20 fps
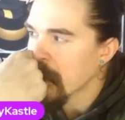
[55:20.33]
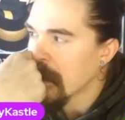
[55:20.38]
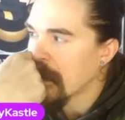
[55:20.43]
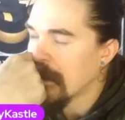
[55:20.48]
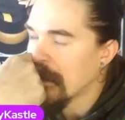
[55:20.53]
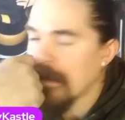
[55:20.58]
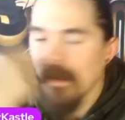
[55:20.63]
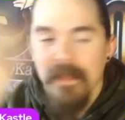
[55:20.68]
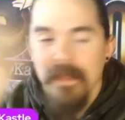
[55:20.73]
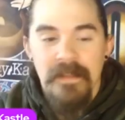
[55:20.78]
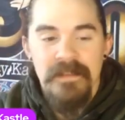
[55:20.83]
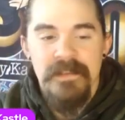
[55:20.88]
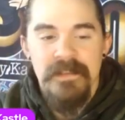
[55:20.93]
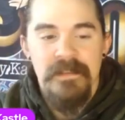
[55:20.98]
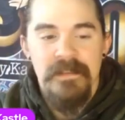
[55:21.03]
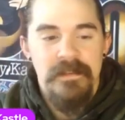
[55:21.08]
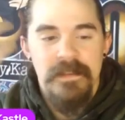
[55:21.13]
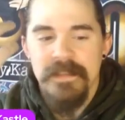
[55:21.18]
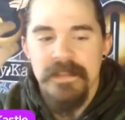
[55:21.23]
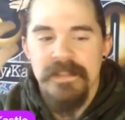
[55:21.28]
and and this
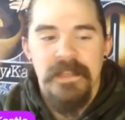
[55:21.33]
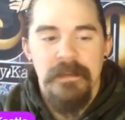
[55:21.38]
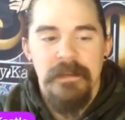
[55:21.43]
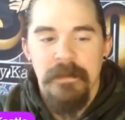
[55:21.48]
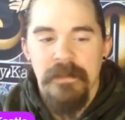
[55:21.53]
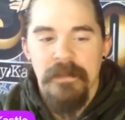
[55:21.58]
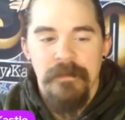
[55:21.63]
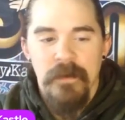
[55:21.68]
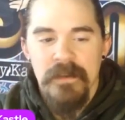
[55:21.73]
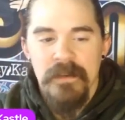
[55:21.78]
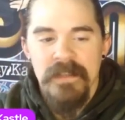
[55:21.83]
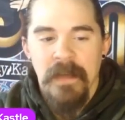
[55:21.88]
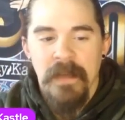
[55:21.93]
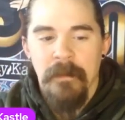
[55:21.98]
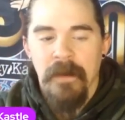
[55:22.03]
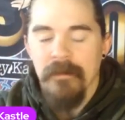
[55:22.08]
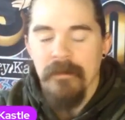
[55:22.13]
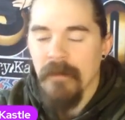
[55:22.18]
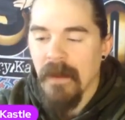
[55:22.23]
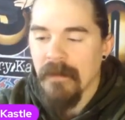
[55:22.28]
is this is going to be the first time
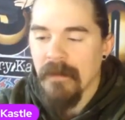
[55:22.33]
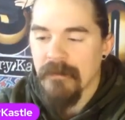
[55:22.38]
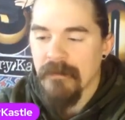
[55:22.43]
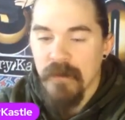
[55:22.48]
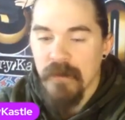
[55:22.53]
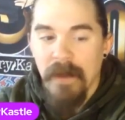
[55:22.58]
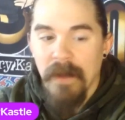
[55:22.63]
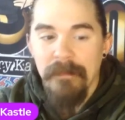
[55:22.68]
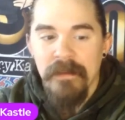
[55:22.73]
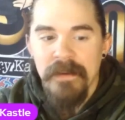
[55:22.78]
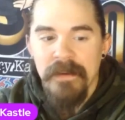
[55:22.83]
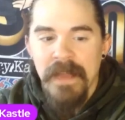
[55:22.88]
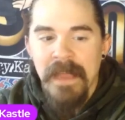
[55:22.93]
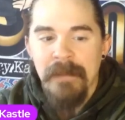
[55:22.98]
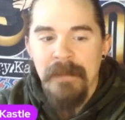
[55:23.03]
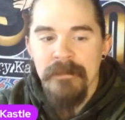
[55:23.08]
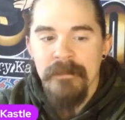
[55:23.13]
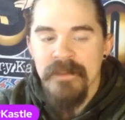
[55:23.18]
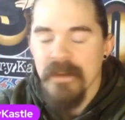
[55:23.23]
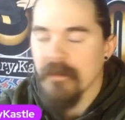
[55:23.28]
I've, I've dropped the
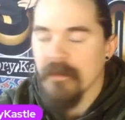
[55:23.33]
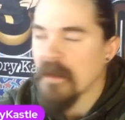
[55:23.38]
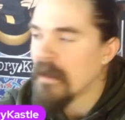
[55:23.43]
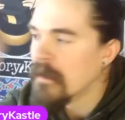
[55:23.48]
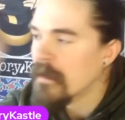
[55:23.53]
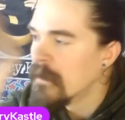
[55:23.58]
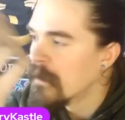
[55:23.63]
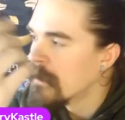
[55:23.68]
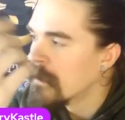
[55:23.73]
names of it.